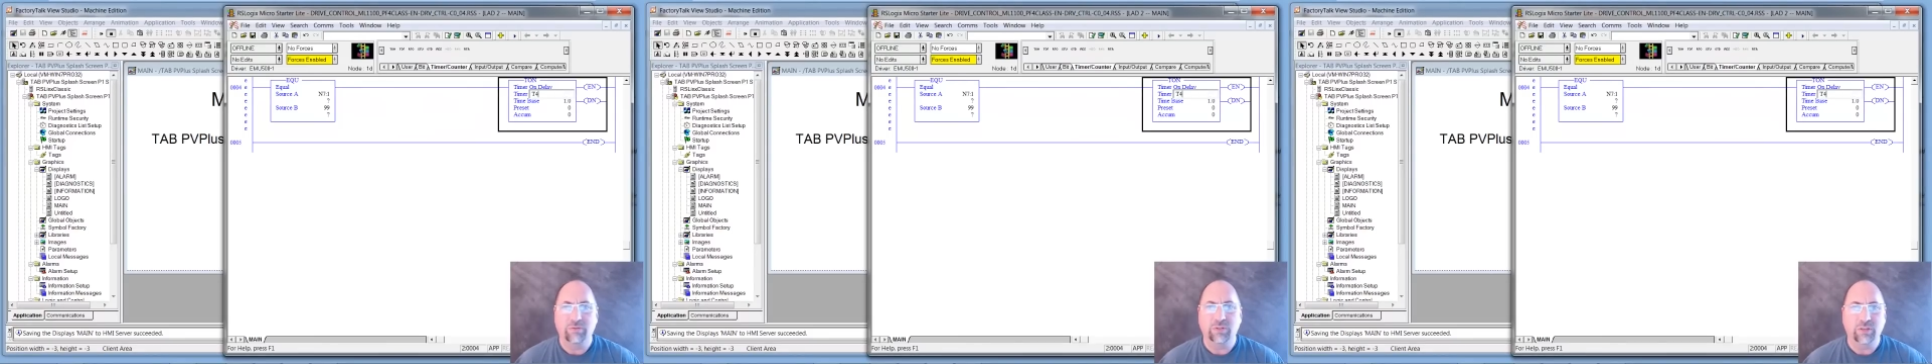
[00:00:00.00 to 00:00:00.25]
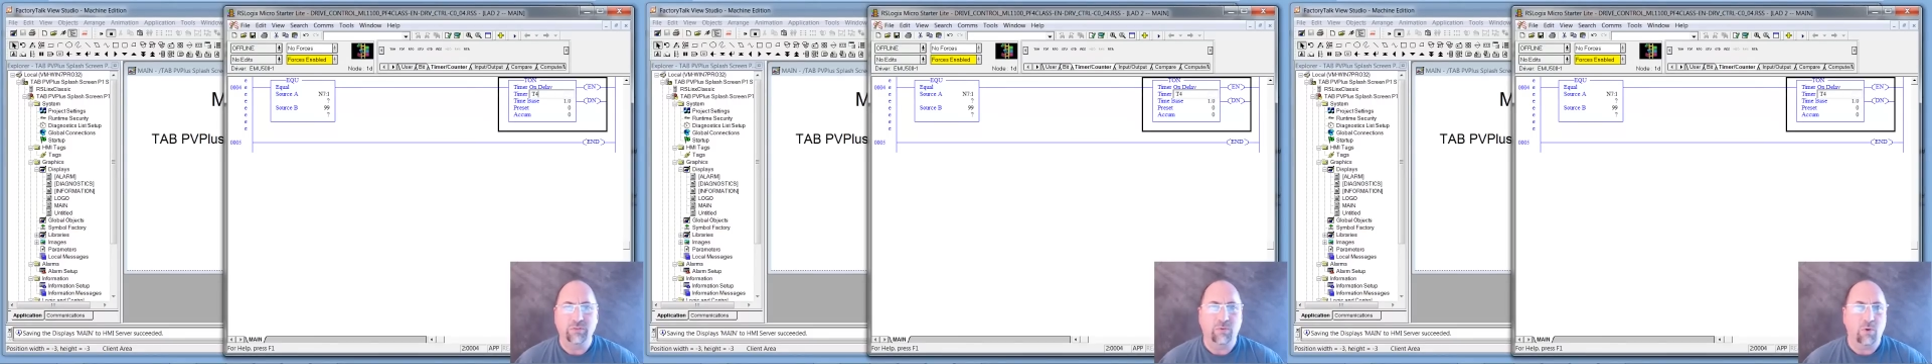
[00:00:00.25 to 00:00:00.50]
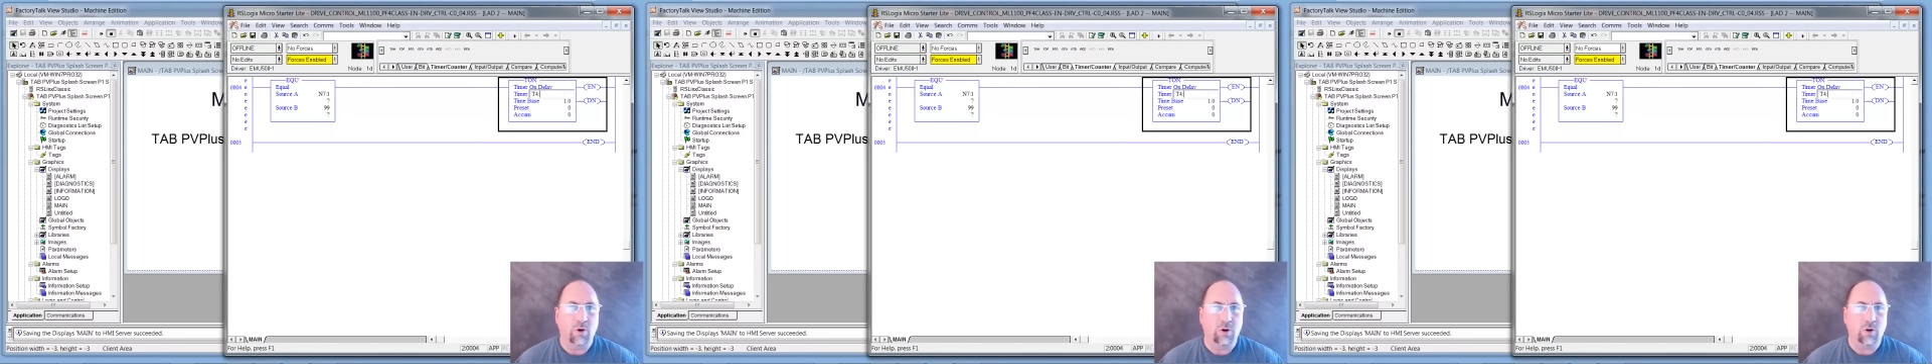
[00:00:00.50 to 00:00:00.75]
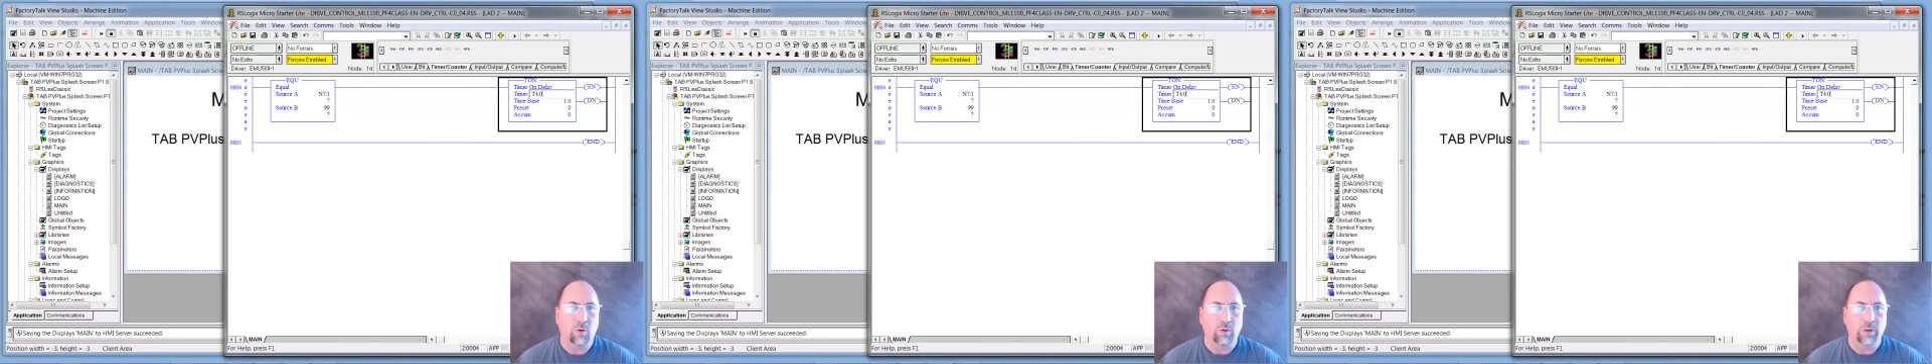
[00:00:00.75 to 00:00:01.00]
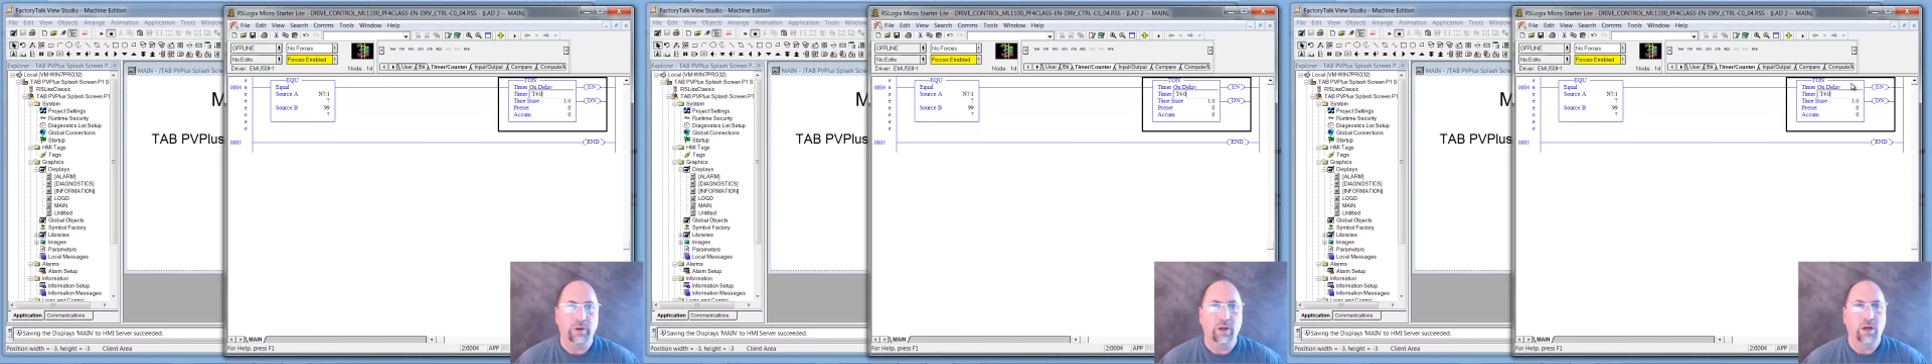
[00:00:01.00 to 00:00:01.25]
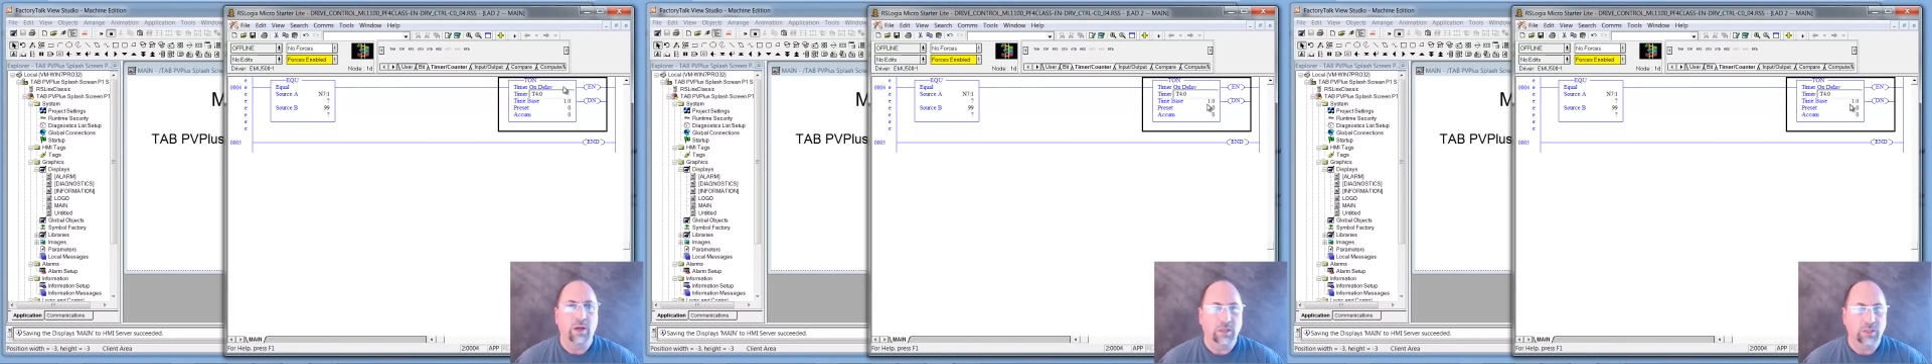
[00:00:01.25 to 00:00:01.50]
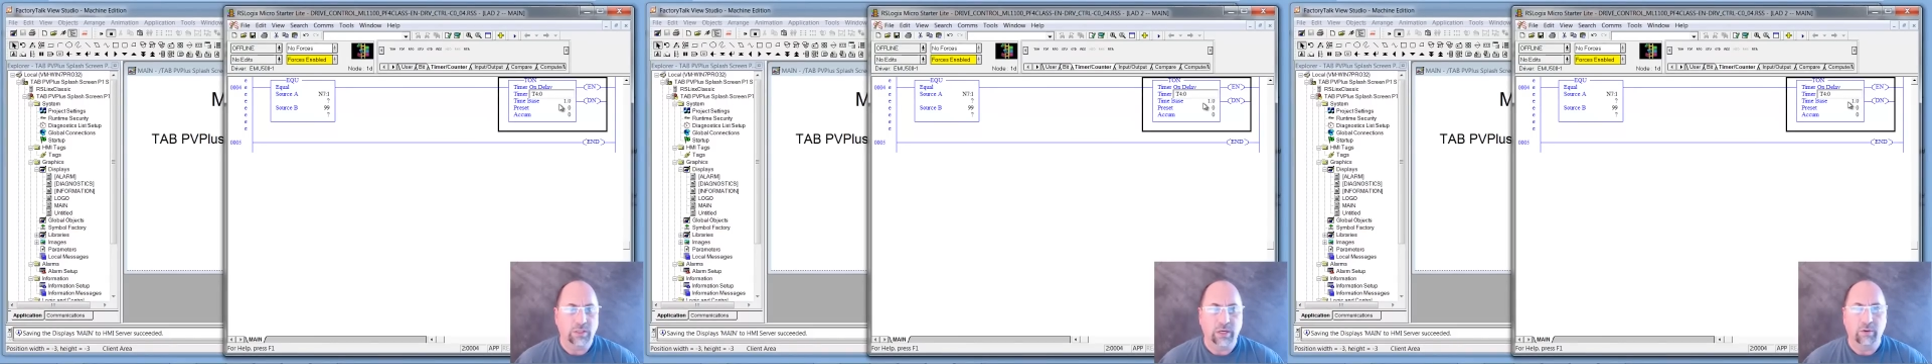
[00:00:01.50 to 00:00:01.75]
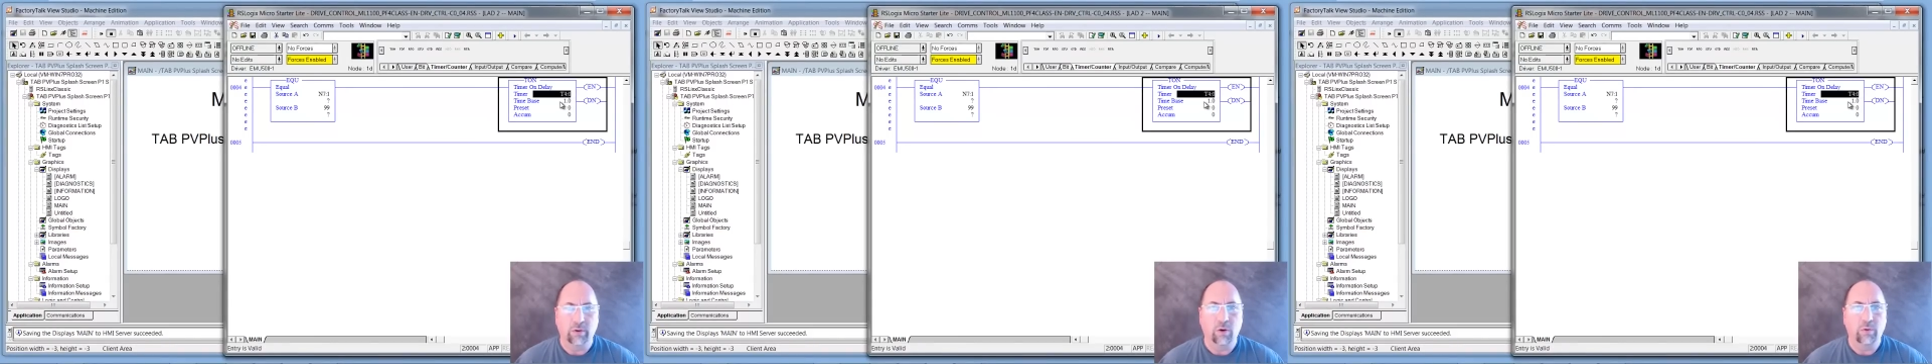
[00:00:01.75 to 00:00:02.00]

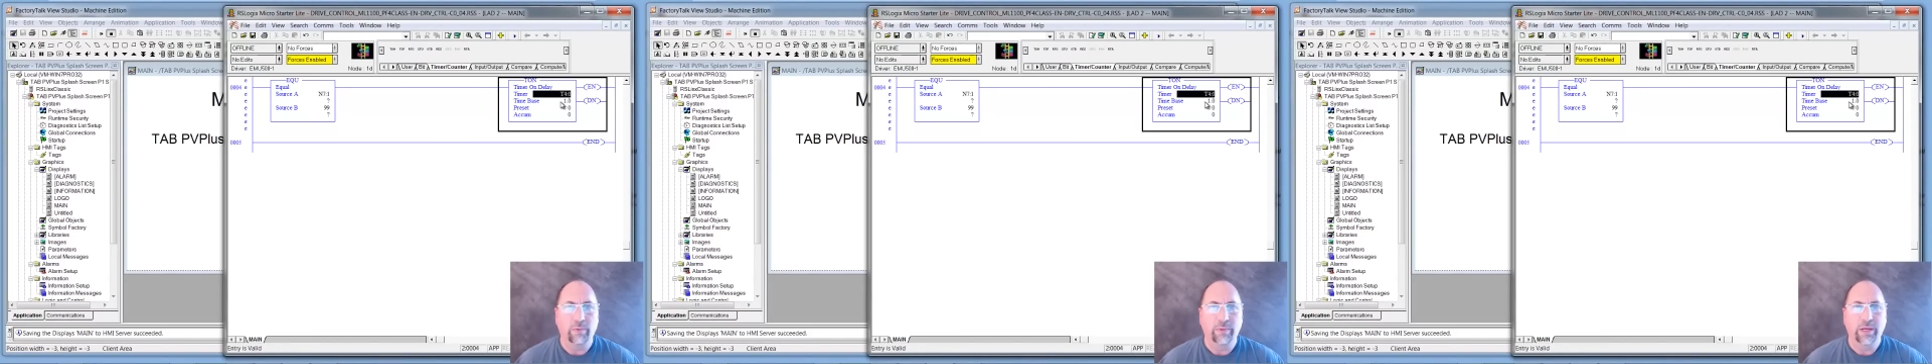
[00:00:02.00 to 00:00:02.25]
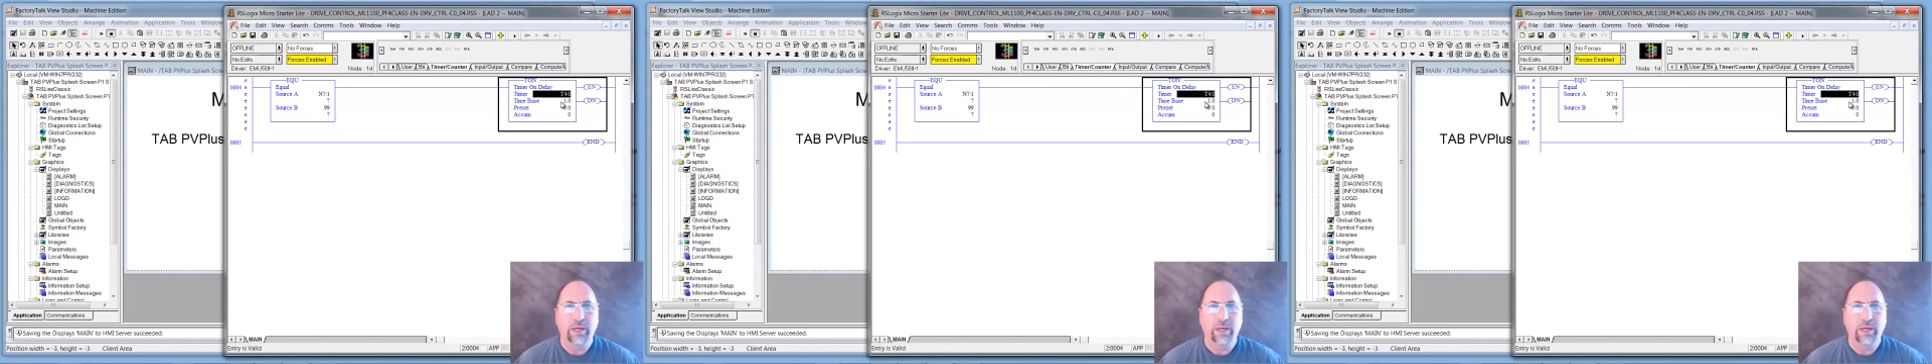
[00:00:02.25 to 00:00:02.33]
T4:0.